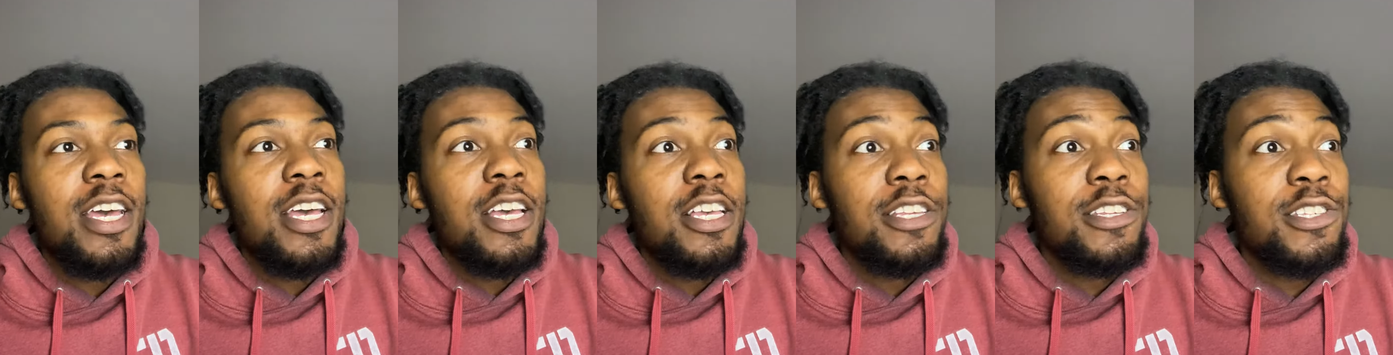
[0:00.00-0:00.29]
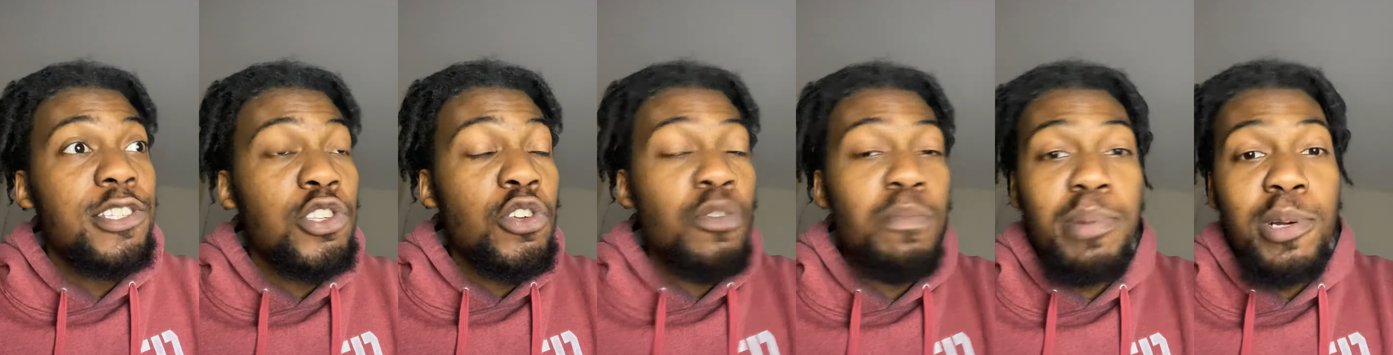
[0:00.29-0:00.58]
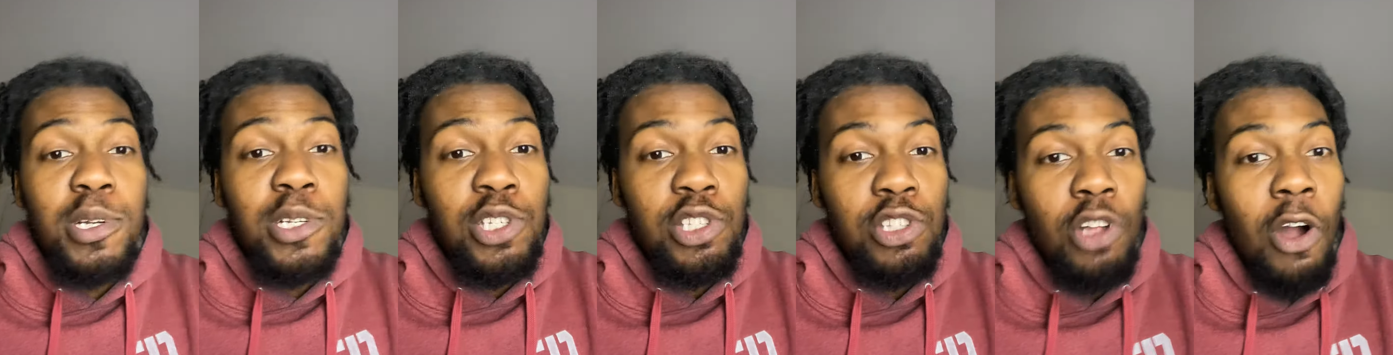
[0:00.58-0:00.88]

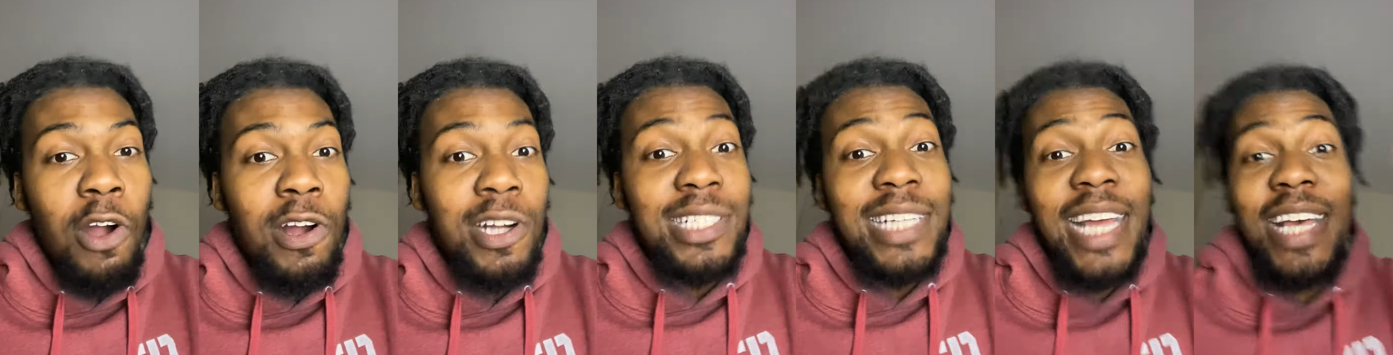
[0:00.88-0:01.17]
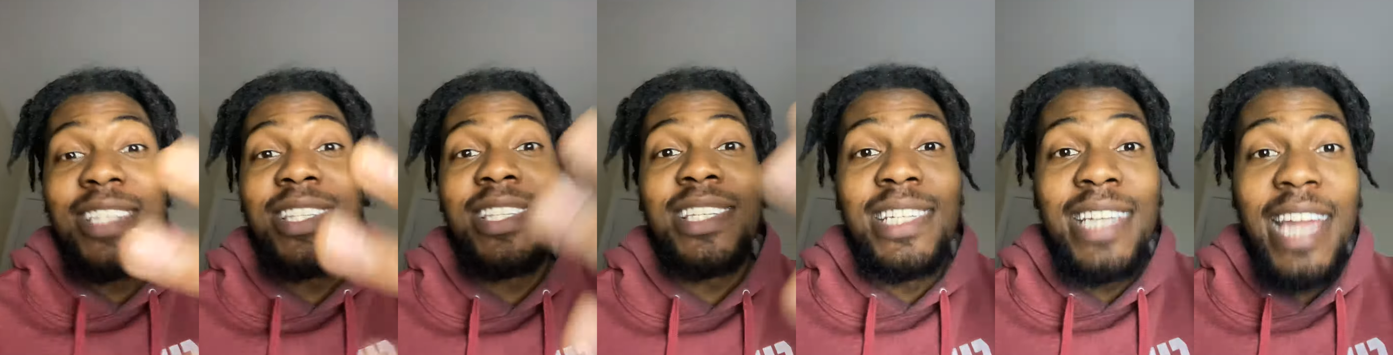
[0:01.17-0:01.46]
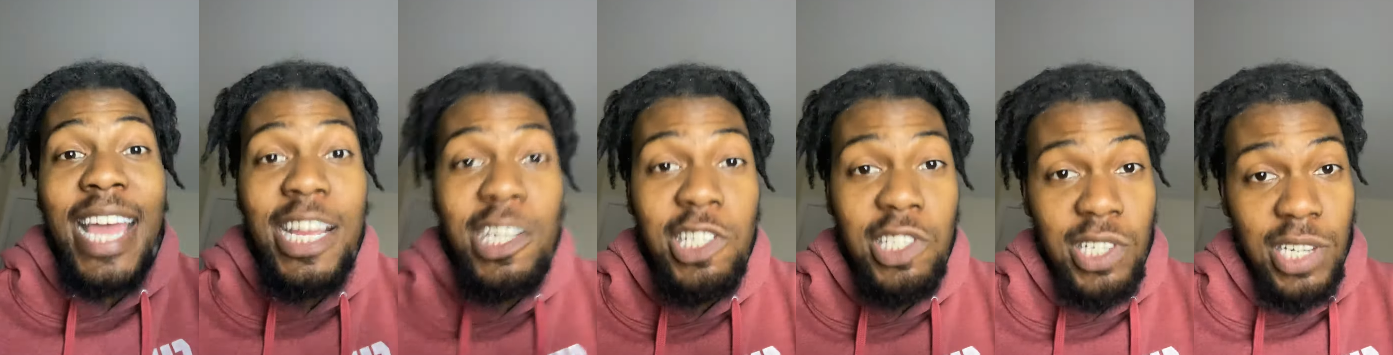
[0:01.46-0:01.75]
superstar
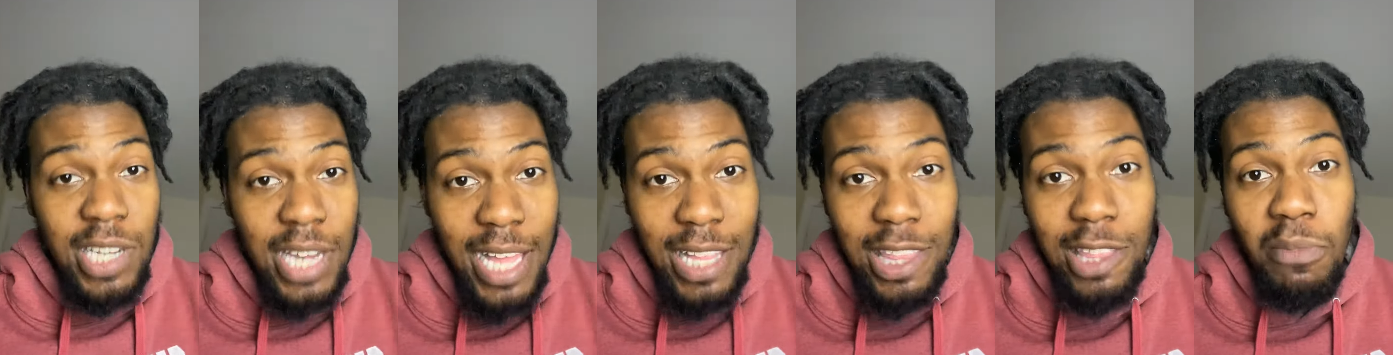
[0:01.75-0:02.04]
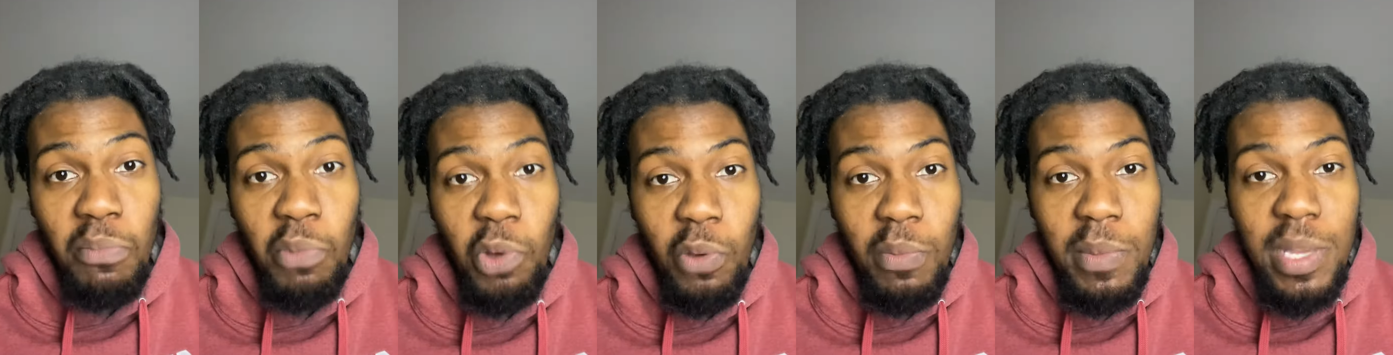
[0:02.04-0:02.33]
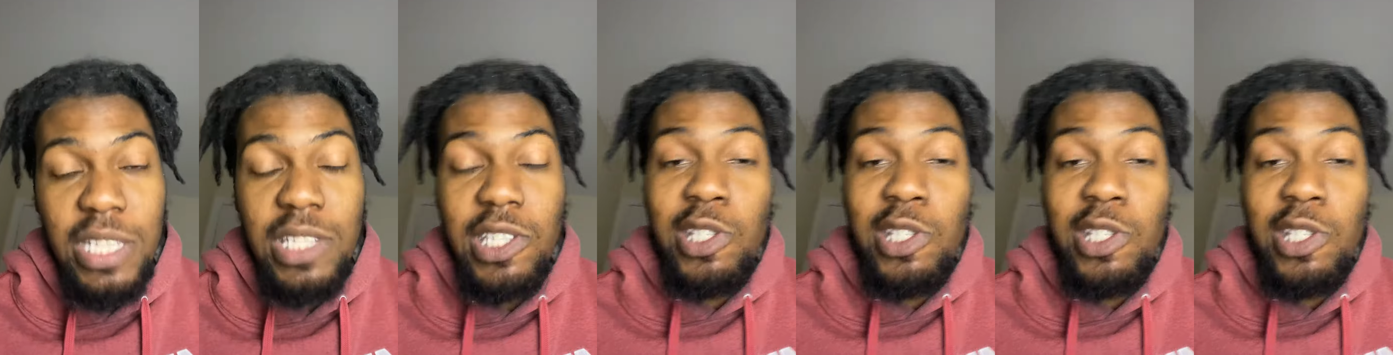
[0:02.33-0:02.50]
destination at the moment.